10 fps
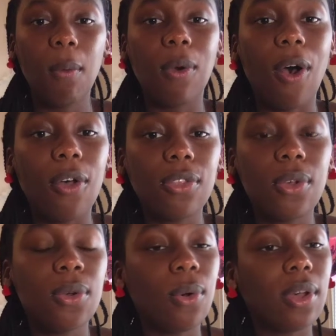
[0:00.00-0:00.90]
We're
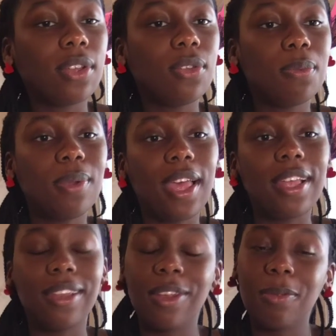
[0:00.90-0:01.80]
also going to play a
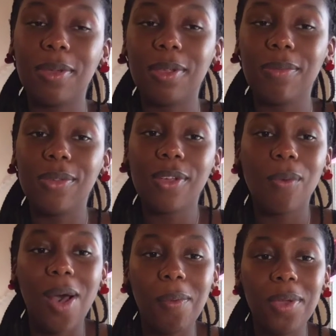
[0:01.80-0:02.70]
little bit of music
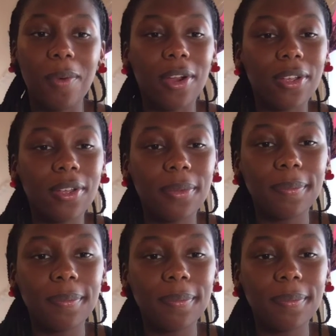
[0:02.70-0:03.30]
while we work.